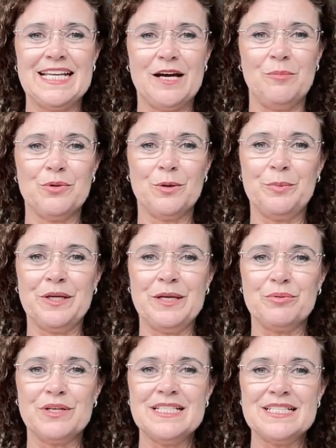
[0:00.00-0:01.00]
out
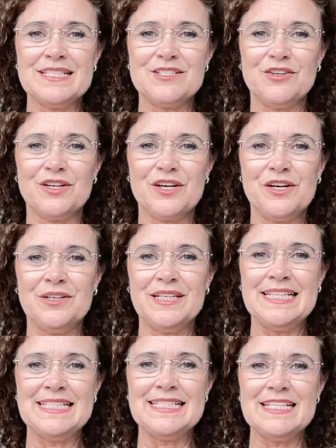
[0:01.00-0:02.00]

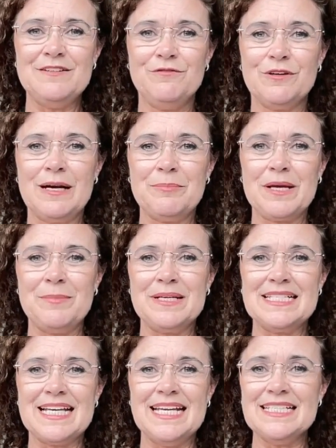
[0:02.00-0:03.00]
propertyapprentice.co.nz for upcoming
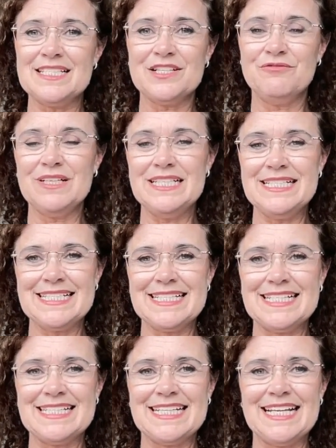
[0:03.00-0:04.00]
dates and
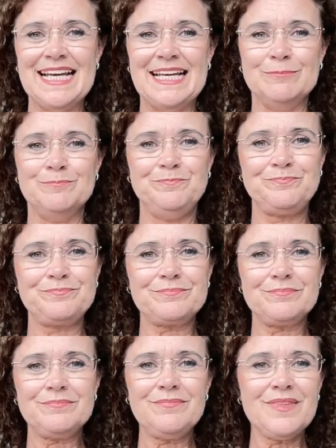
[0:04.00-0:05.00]
register today.
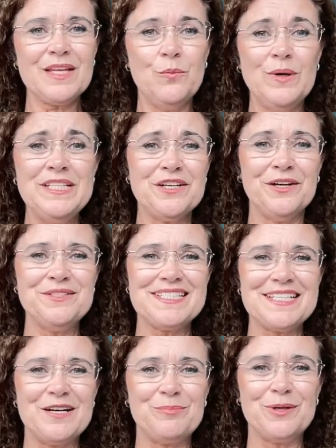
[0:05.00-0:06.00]
We don't
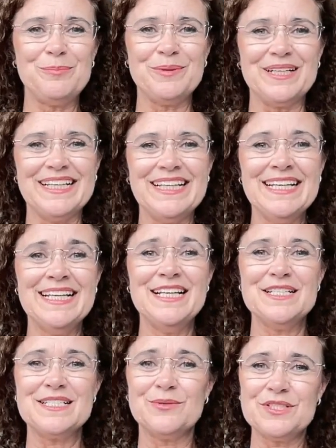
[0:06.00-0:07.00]
sell property,
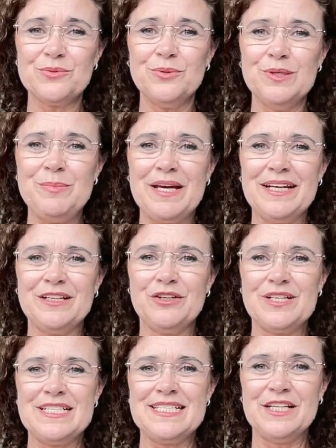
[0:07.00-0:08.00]
so it's all about
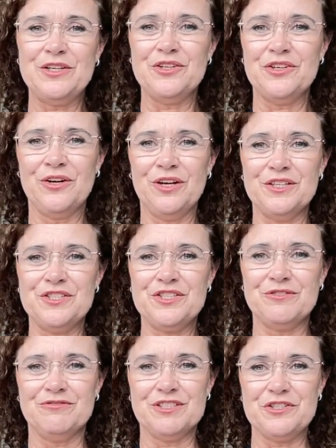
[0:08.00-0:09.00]
increasing your knowledge
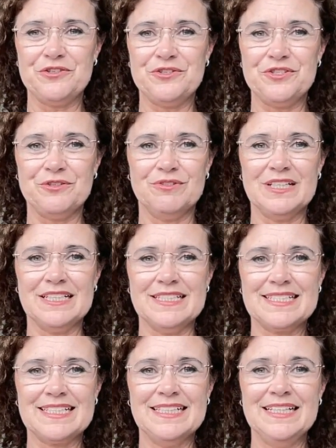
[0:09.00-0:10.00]
to reduce your
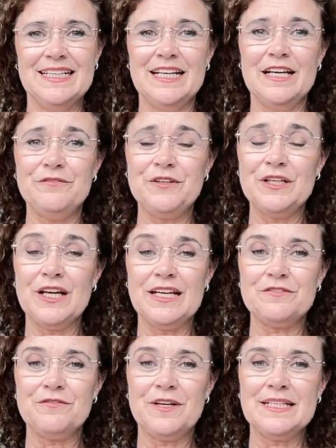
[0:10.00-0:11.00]
risk. If you'd like
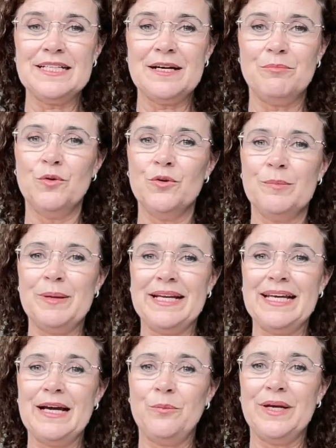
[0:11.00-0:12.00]
to find out more about
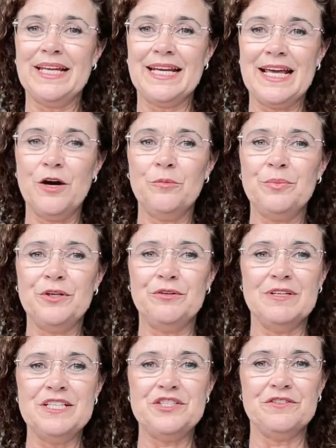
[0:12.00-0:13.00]
how we can help you to
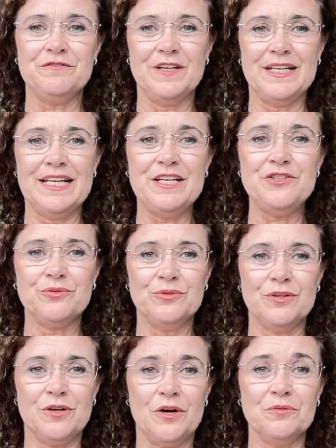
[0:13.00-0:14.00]
reach your financial
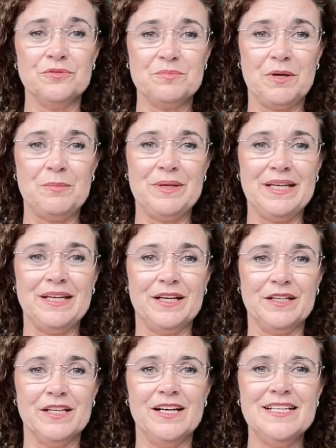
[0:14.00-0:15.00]
goals by being a
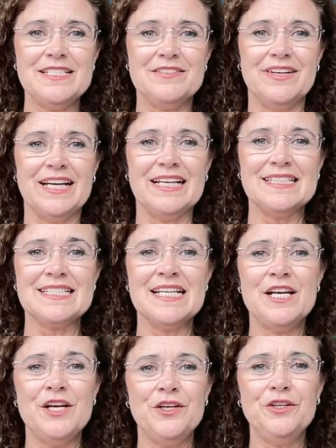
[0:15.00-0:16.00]
client of ours,
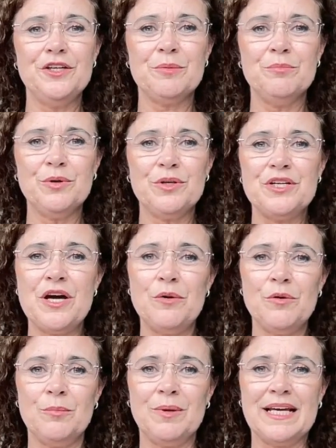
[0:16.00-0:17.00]
you can book a no
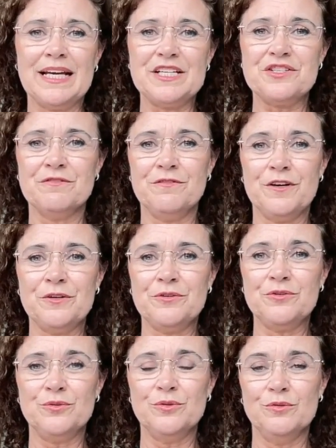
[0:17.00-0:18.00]
obligation phone
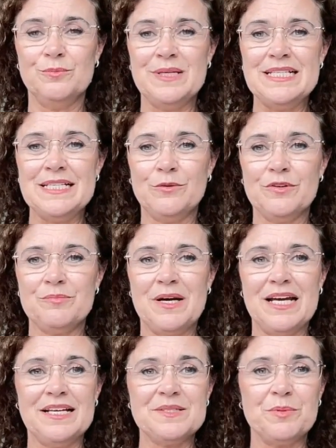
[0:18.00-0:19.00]
call or meeting with my
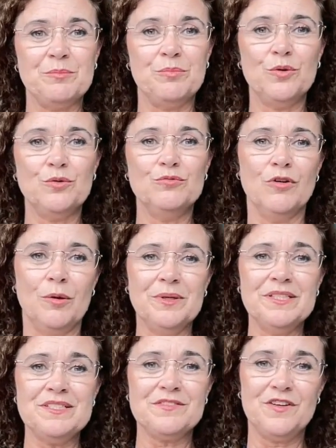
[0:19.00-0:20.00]
husband, Paul
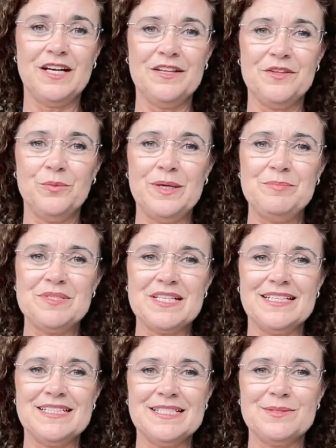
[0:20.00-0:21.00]
Roberts, via the
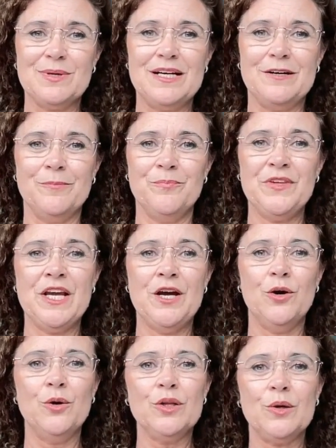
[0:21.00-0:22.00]
website as well.
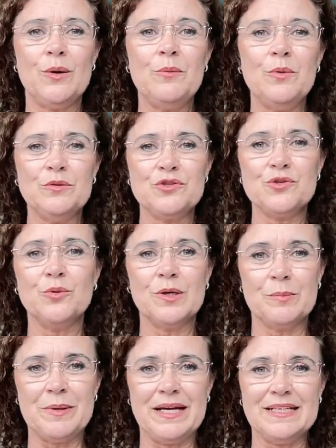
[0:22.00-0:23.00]
Although I will talk
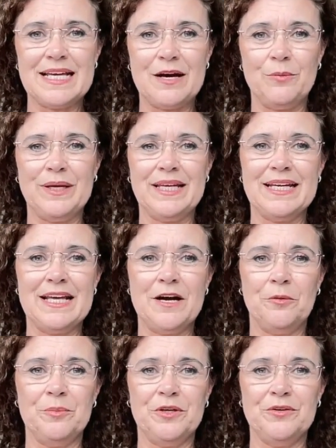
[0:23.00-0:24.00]
about how we can
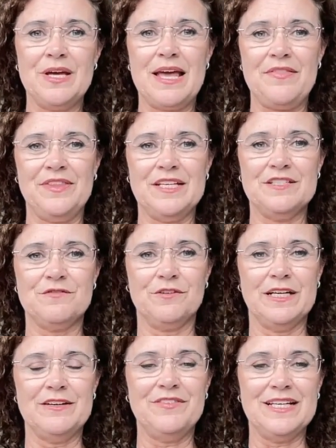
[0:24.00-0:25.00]
help you at these free
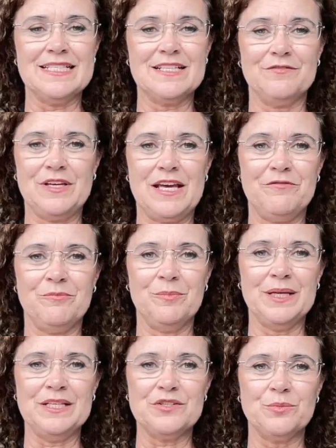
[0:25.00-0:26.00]
events if you haven't
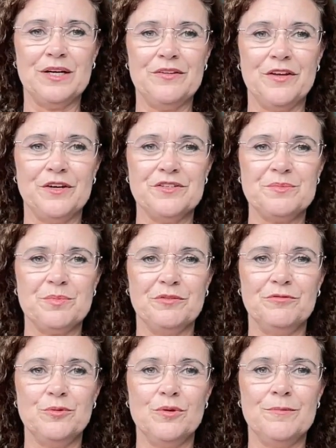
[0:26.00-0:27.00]
been to one of those
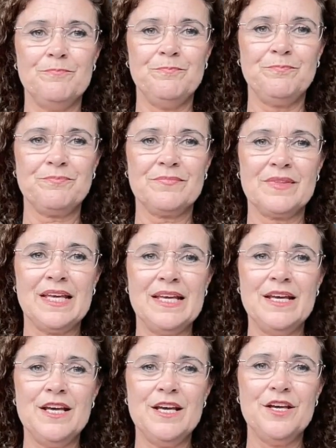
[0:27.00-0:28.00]
before.
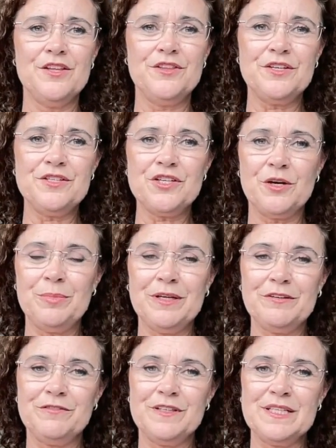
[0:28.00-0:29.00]
Third topic
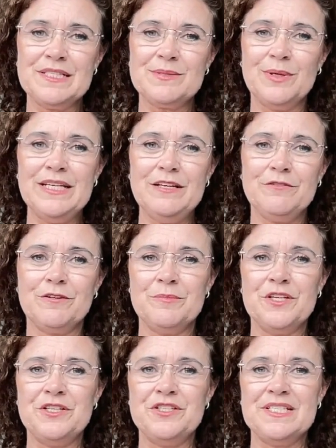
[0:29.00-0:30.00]
for this week from
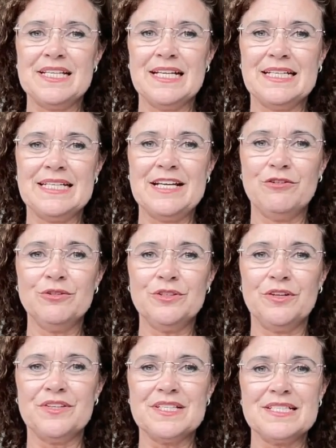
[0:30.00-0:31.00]
the New Zealand Herald
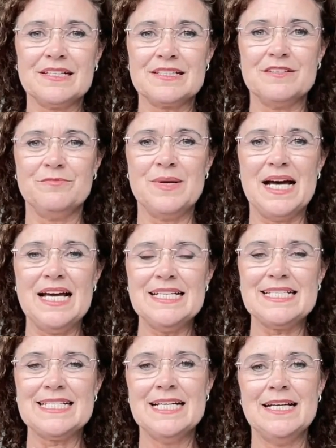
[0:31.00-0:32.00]
on the 6th of
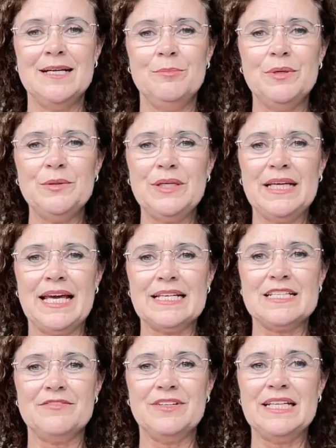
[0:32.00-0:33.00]
March, building
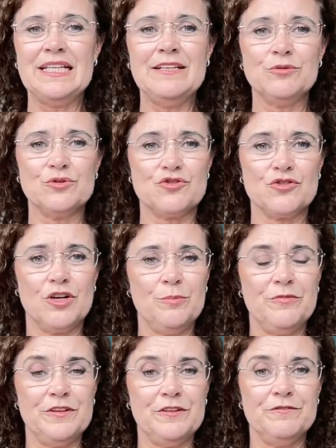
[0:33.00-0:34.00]
activity levels dropped
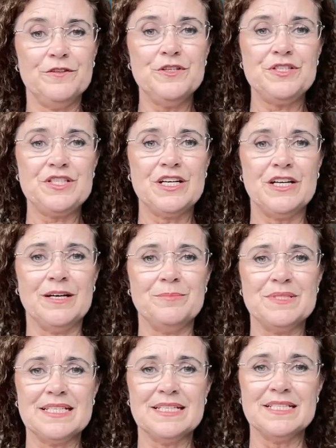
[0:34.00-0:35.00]
for the first time
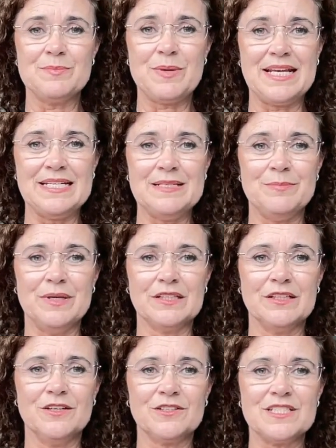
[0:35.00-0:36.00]
since pandemic
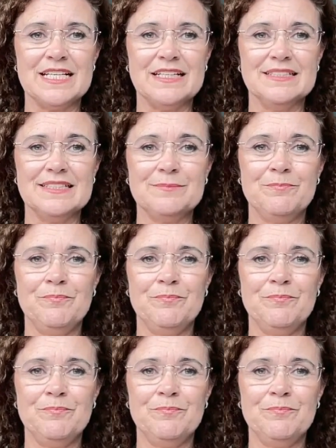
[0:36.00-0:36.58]
lockdowns.